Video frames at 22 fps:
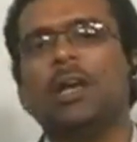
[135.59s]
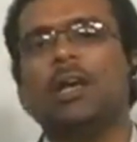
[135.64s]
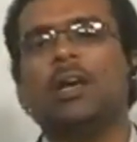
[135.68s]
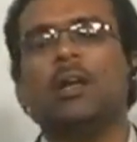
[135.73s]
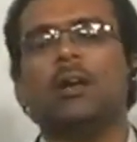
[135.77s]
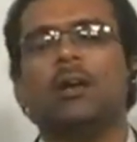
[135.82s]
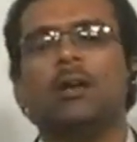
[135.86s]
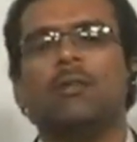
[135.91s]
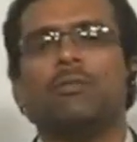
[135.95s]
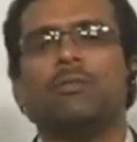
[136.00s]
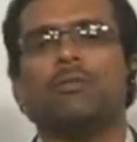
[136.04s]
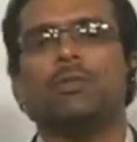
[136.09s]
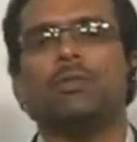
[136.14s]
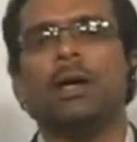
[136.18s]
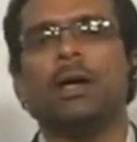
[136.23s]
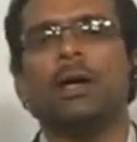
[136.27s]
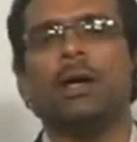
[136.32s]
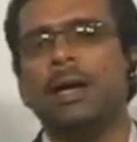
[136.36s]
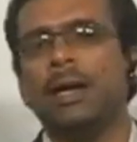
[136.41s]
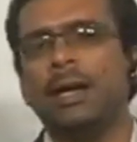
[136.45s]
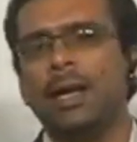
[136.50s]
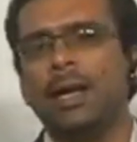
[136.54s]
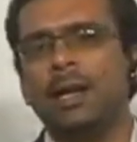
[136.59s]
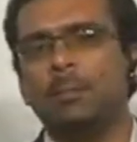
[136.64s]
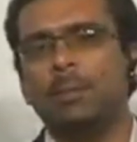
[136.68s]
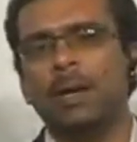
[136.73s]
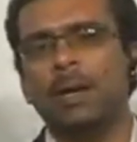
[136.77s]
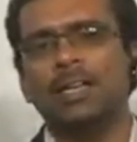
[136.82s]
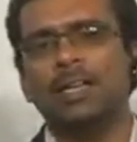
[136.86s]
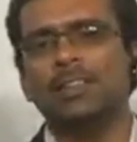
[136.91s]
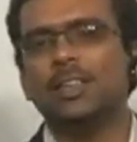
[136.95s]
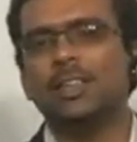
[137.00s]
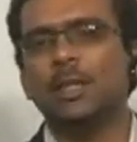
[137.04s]
take care of the
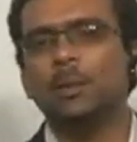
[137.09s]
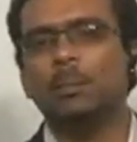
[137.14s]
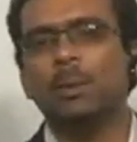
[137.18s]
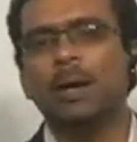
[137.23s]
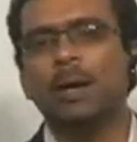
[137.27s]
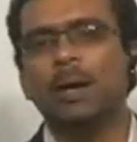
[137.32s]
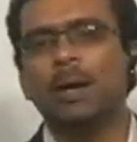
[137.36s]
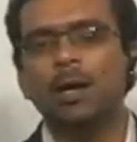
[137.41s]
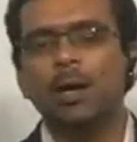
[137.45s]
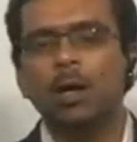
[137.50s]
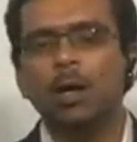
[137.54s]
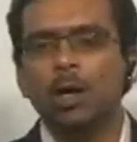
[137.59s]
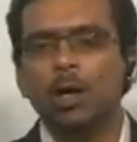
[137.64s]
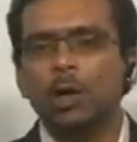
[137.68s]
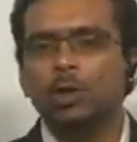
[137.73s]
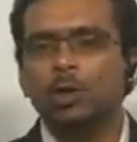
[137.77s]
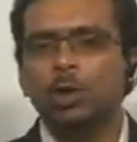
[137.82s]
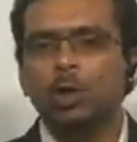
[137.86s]
entire biasing part.